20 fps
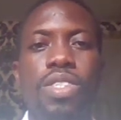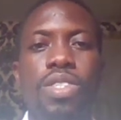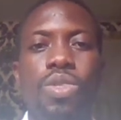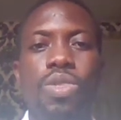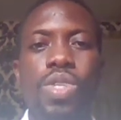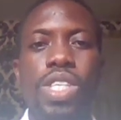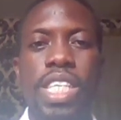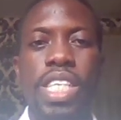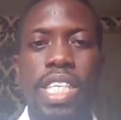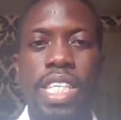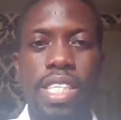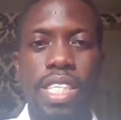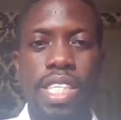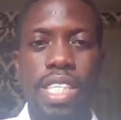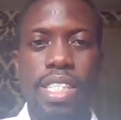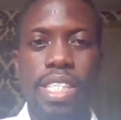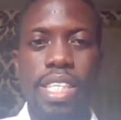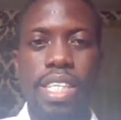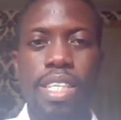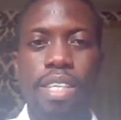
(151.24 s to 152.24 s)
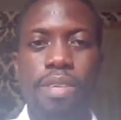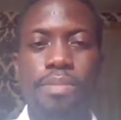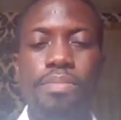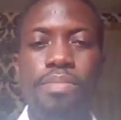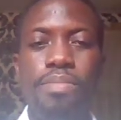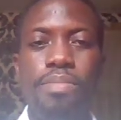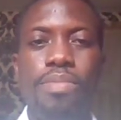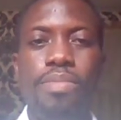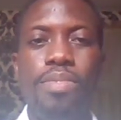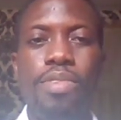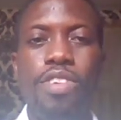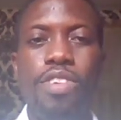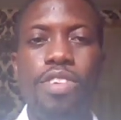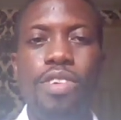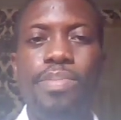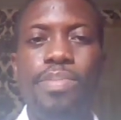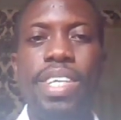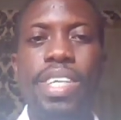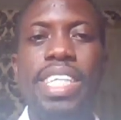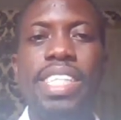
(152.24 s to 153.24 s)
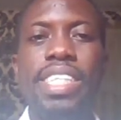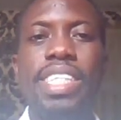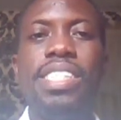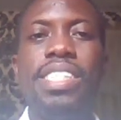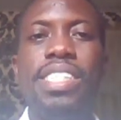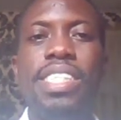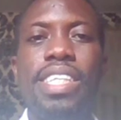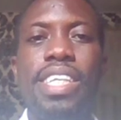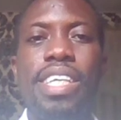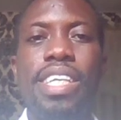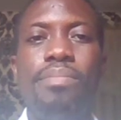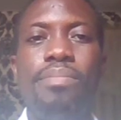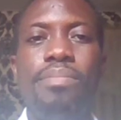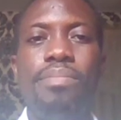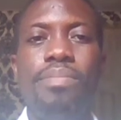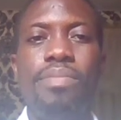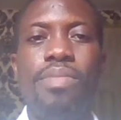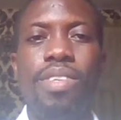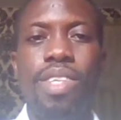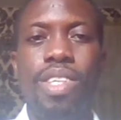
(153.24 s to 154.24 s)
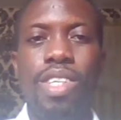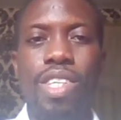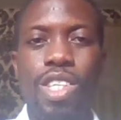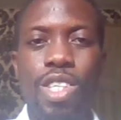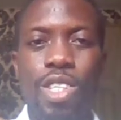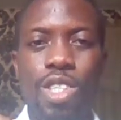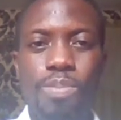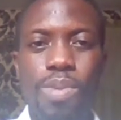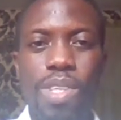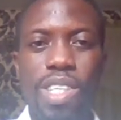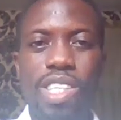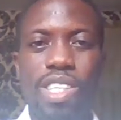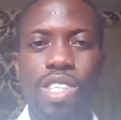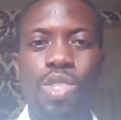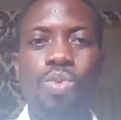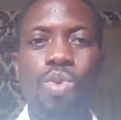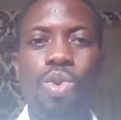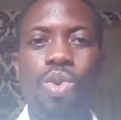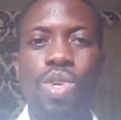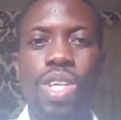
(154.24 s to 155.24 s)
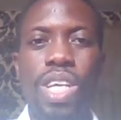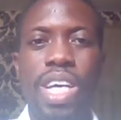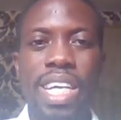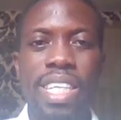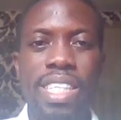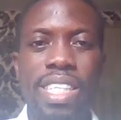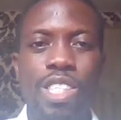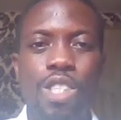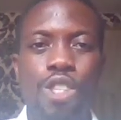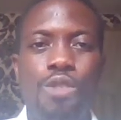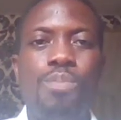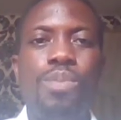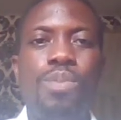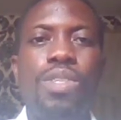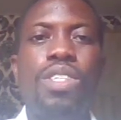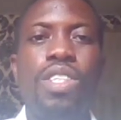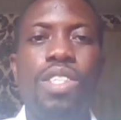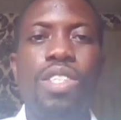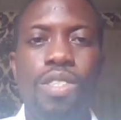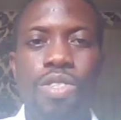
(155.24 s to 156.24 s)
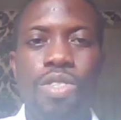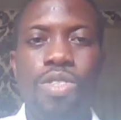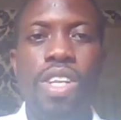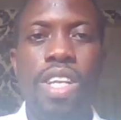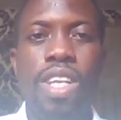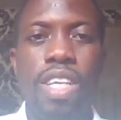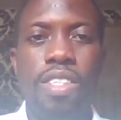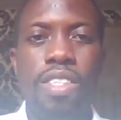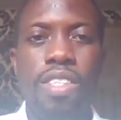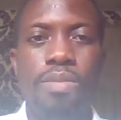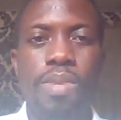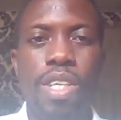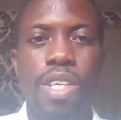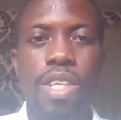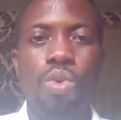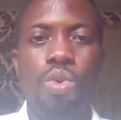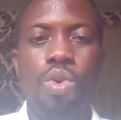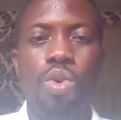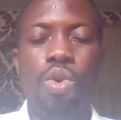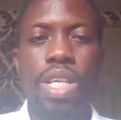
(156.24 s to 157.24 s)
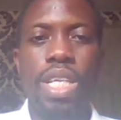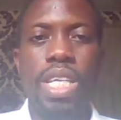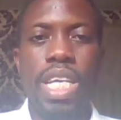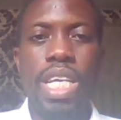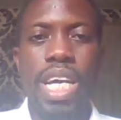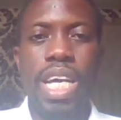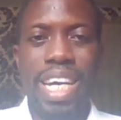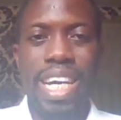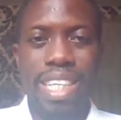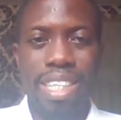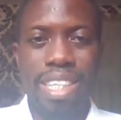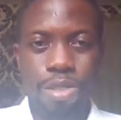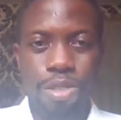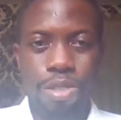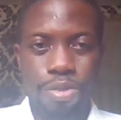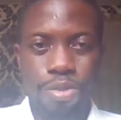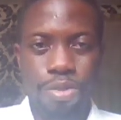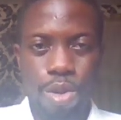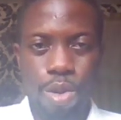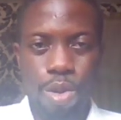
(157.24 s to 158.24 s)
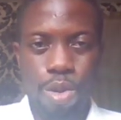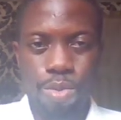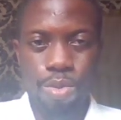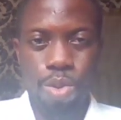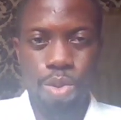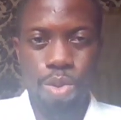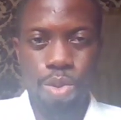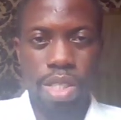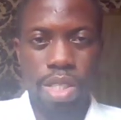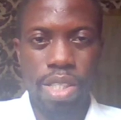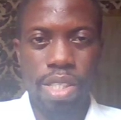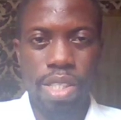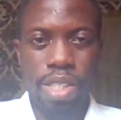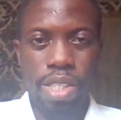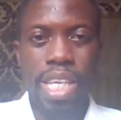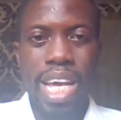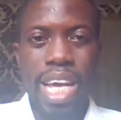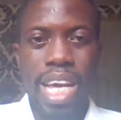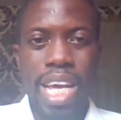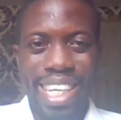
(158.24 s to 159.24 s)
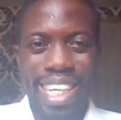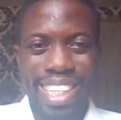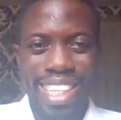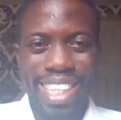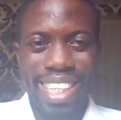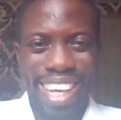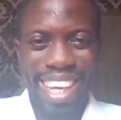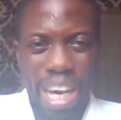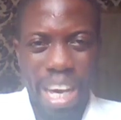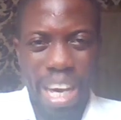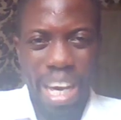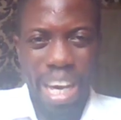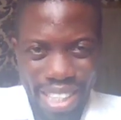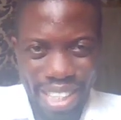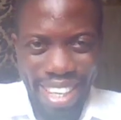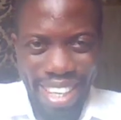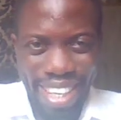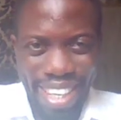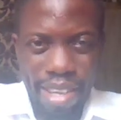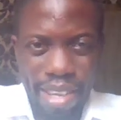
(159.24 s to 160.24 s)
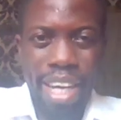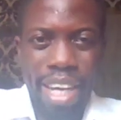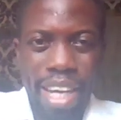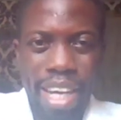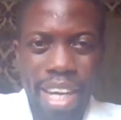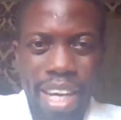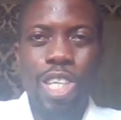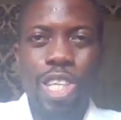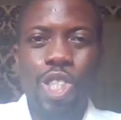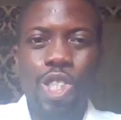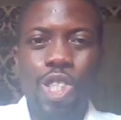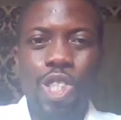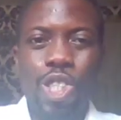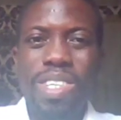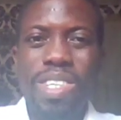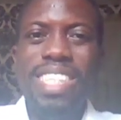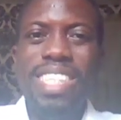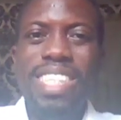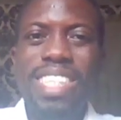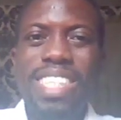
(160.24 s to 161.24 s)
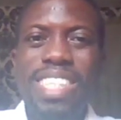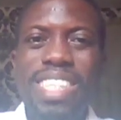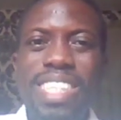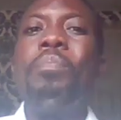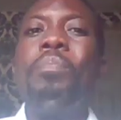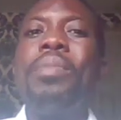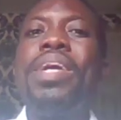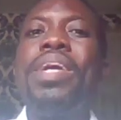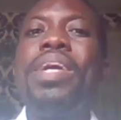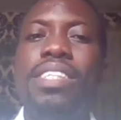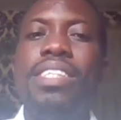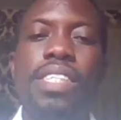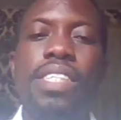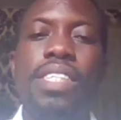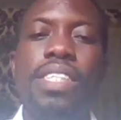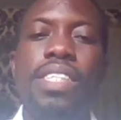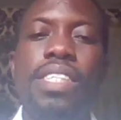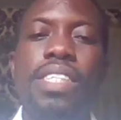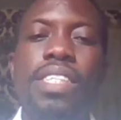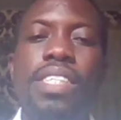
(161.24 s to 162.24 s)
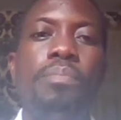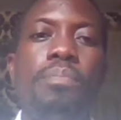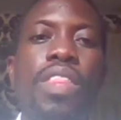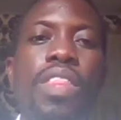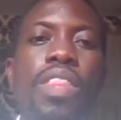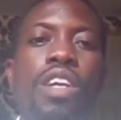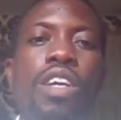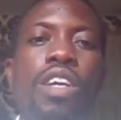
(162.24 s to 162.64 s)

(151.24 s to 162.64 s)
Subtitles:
So he created them, but in creating them, he speak his word, and his spirit is released by his word, and they form those things, and they kept them, and his spirit remains in them